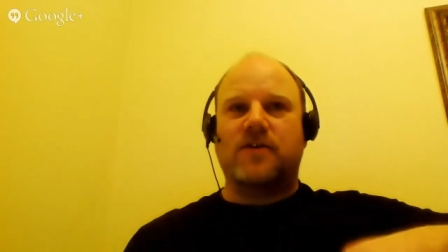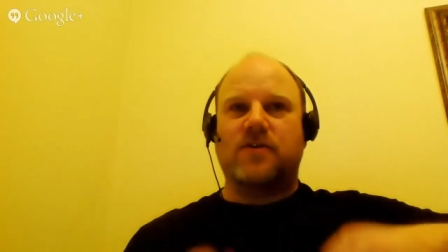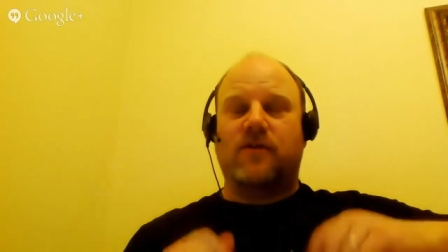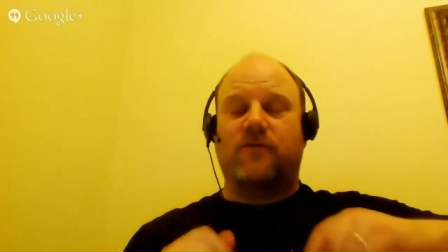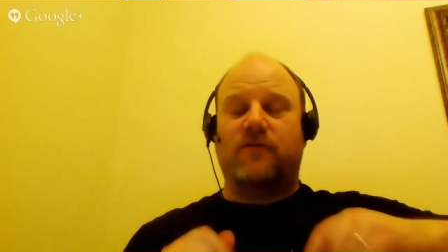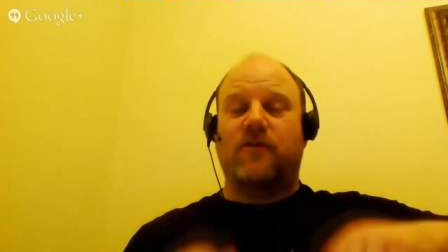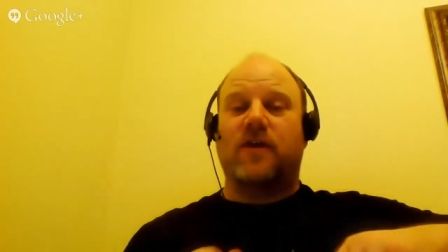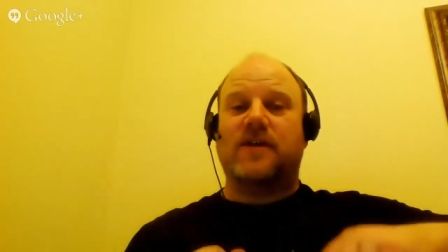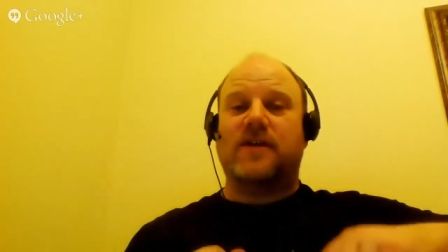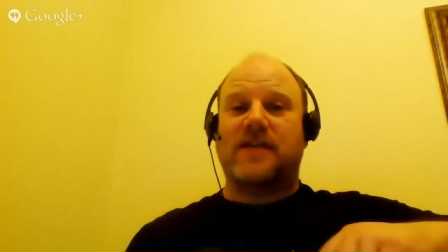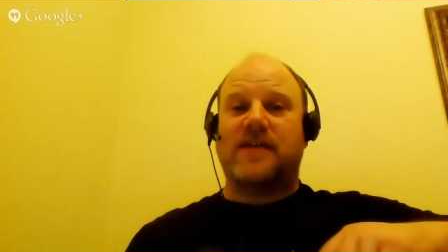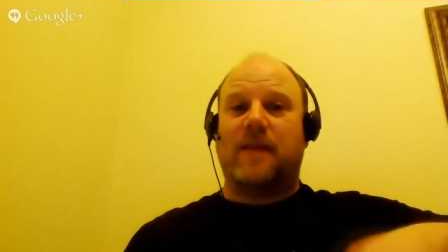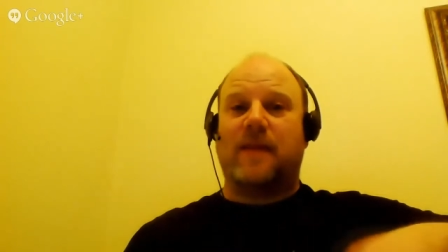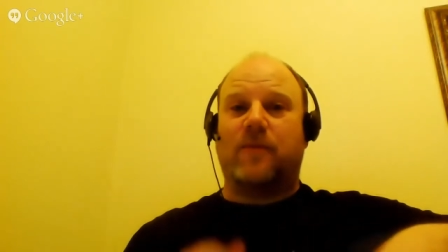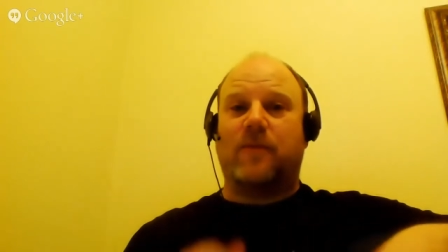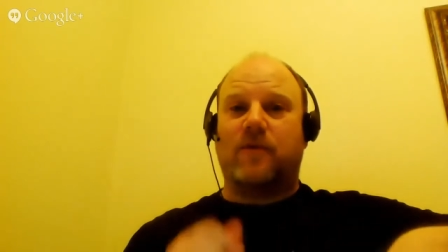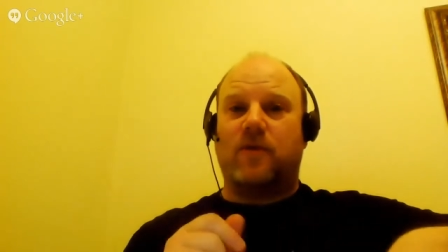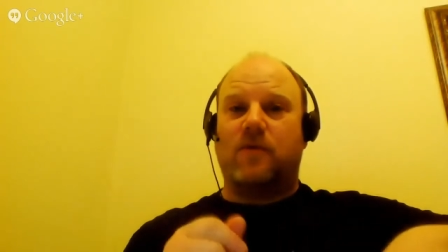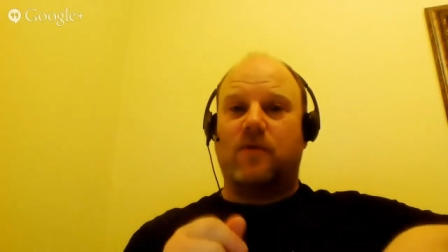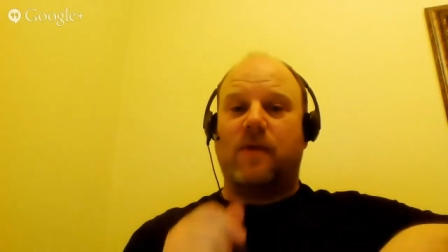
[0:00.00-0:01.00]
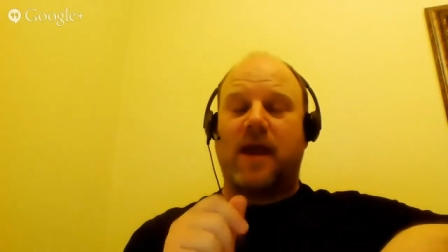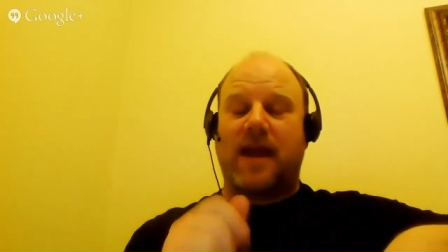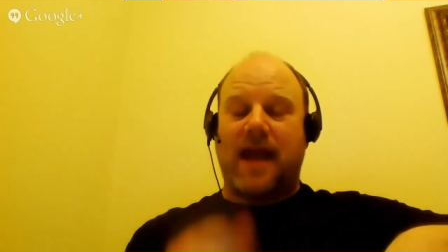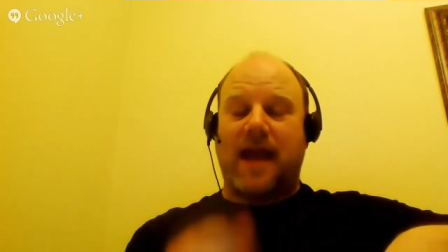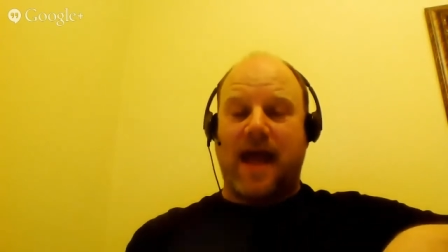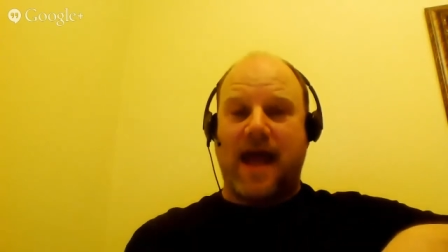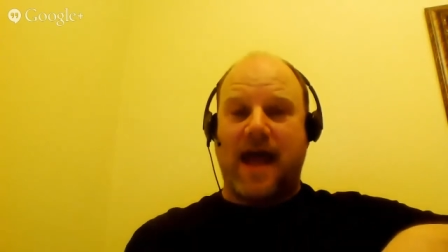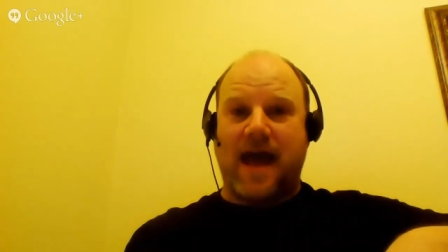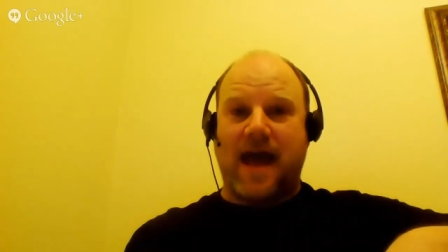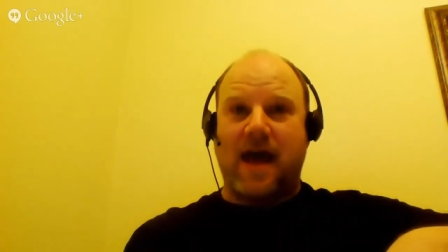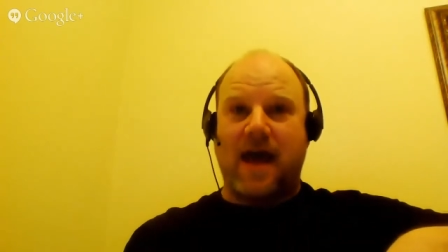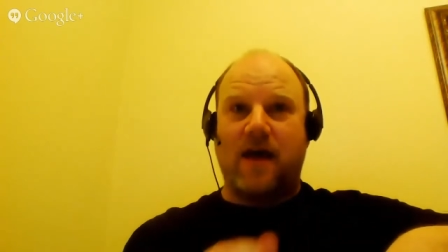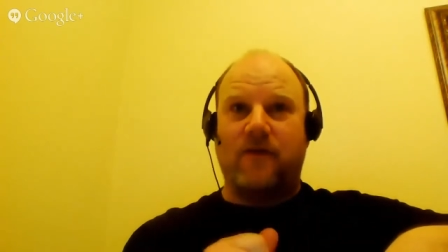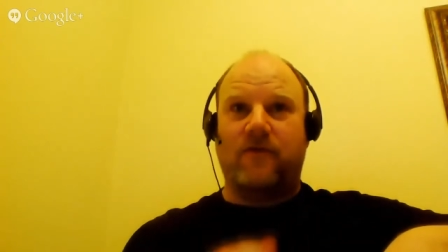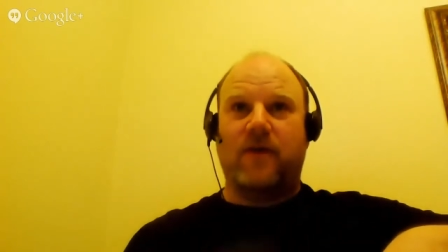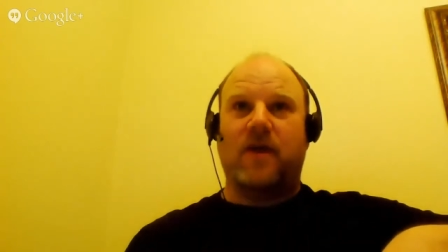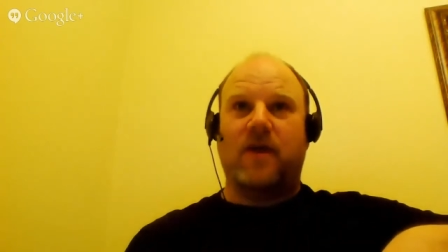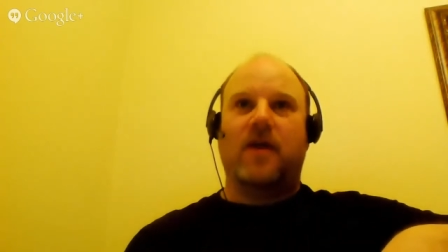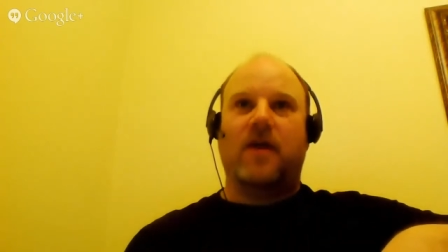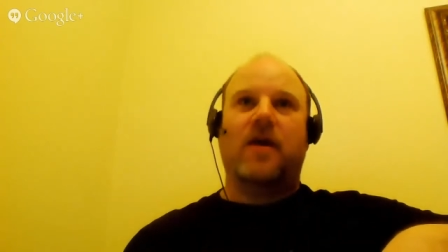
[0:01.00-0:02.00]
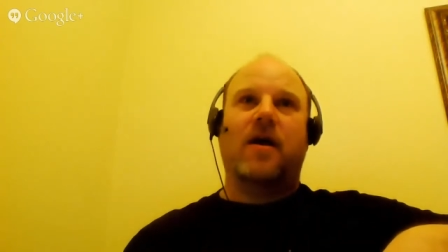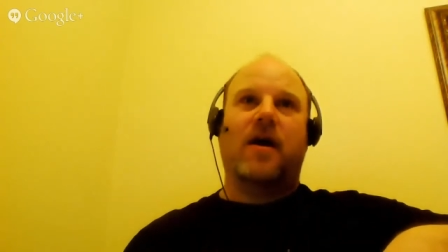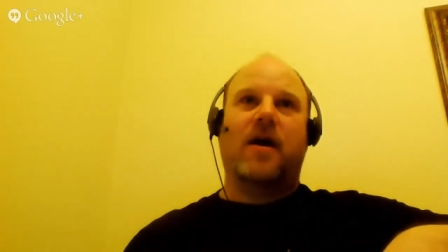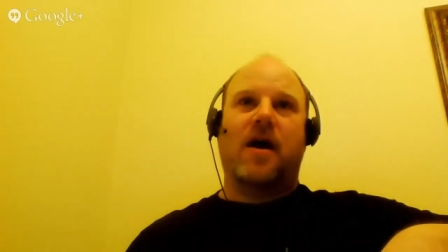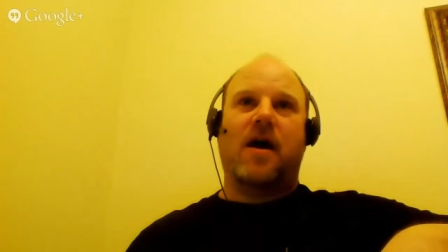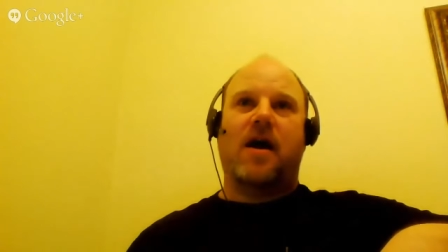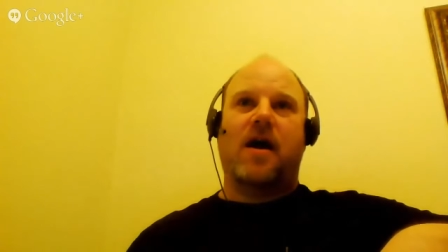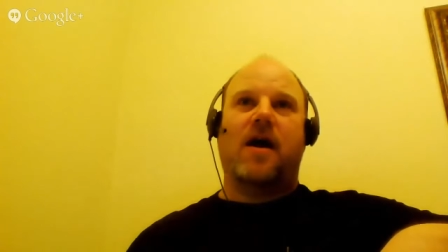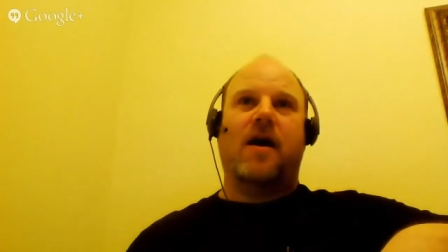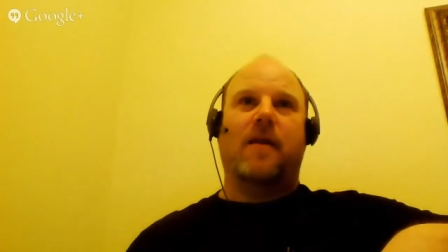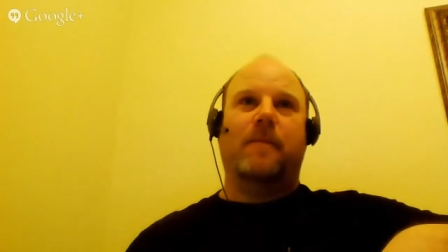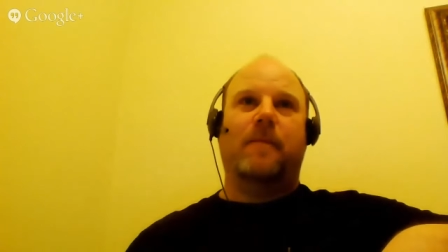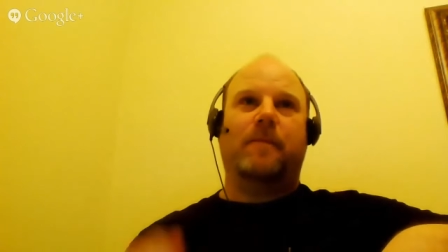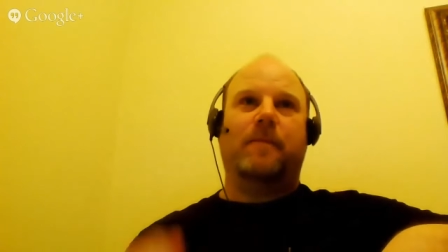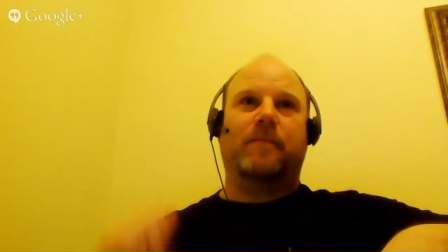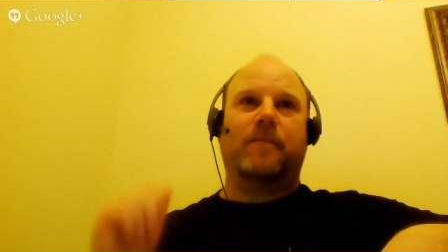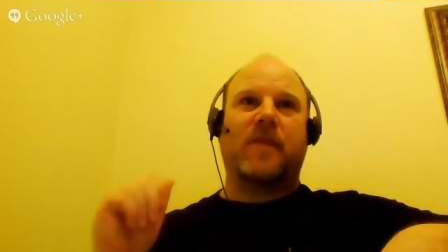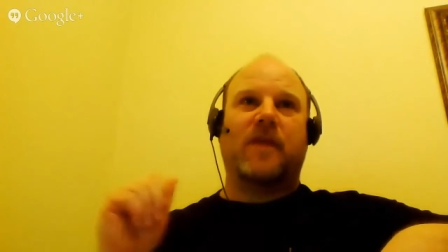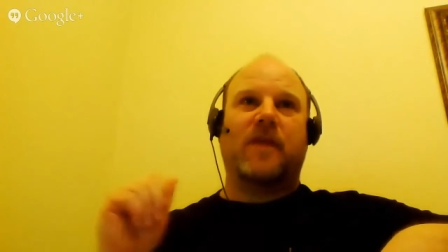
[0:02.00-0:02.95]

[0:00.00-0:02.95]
So, for example, you might have um,